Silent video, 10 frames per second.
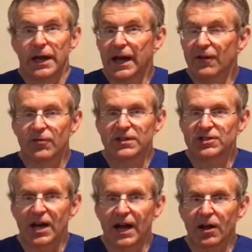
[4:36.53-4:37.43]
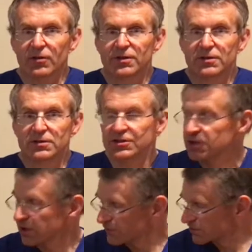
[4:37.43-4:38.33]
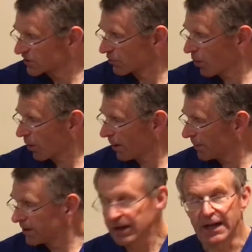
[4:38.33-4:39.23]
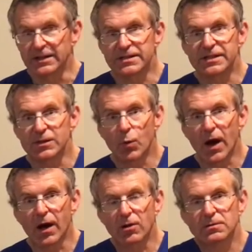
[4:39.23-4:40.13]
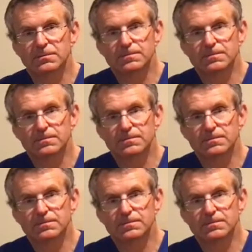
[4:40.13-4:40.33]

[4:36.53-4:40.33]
Every child deserves to grow up and see well.